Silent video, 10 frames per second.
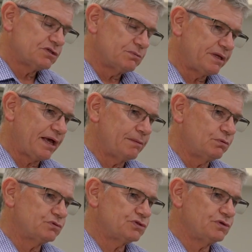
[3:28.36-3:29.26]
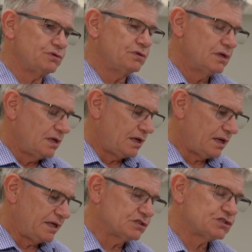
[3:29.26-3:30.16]
to be able to
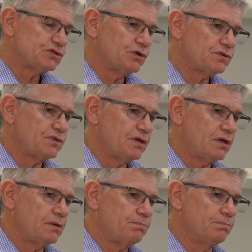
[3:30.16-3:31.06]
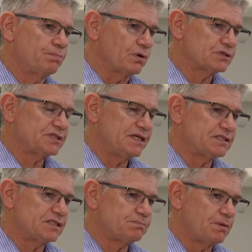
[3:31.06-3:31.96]
insert the
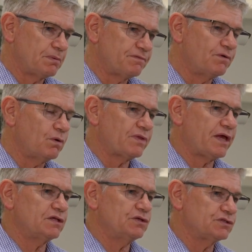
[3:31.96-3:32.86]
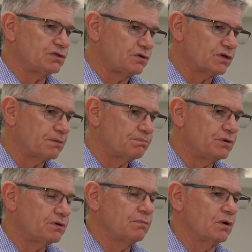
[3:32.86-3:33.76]
prosthesis, but before that, use it on the
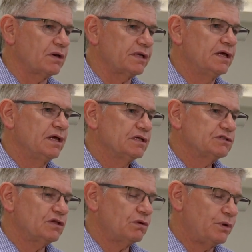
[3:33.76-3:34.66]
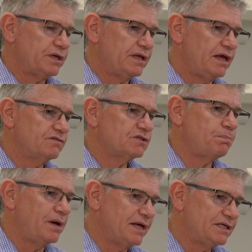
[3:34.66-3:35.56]
computer modeling so that we can have
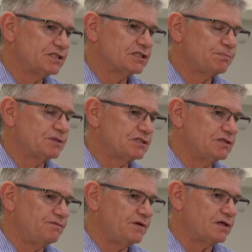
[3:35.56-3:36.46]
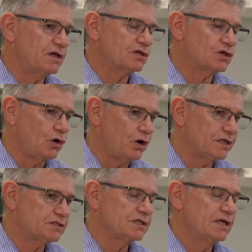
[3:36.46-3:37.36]
patient-specific
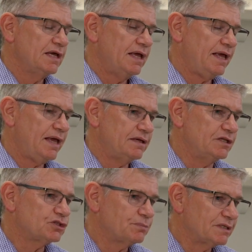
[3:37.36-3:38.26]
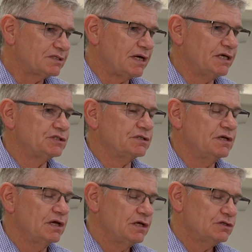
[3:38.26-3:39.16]
guides and
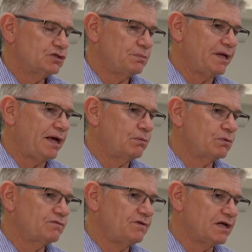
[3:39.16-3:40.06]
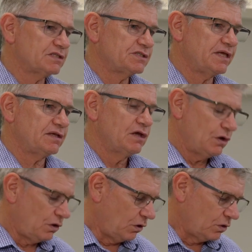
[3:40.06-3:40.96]
instrumentation to be able to advance that
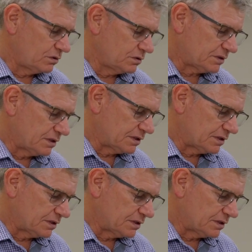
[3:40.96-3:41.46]
on